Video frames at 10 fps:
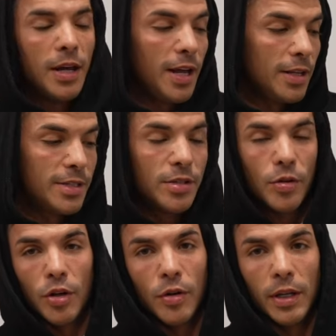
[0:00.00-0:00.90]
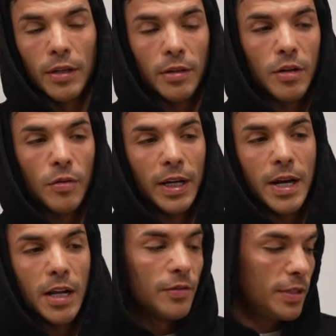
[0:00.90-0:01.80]
And so long, low in
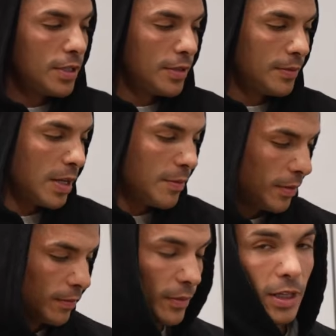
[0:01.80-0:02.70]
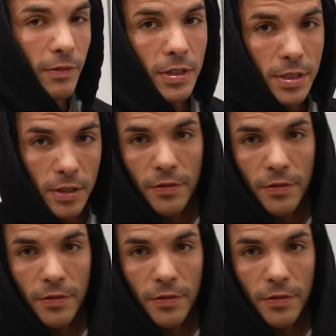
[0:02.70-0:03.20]
calories. Let me leave this in the